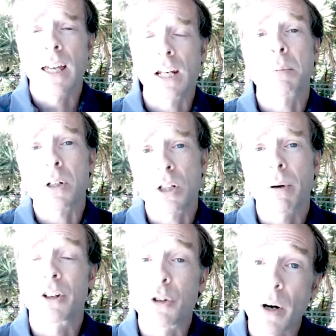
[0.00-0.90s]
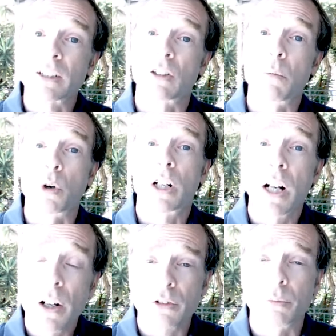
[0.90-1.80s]
and especially by attracting more
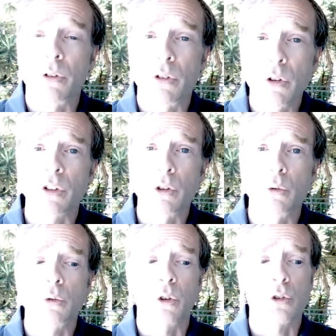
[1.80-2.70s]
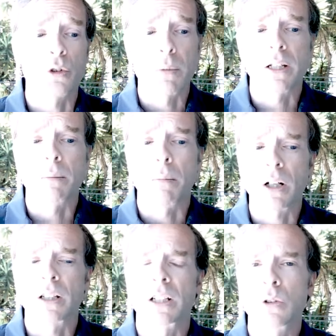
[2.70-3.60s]
customers using new social media
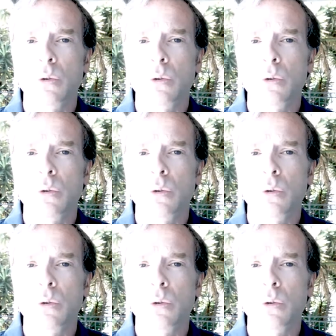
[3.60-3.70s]
marketing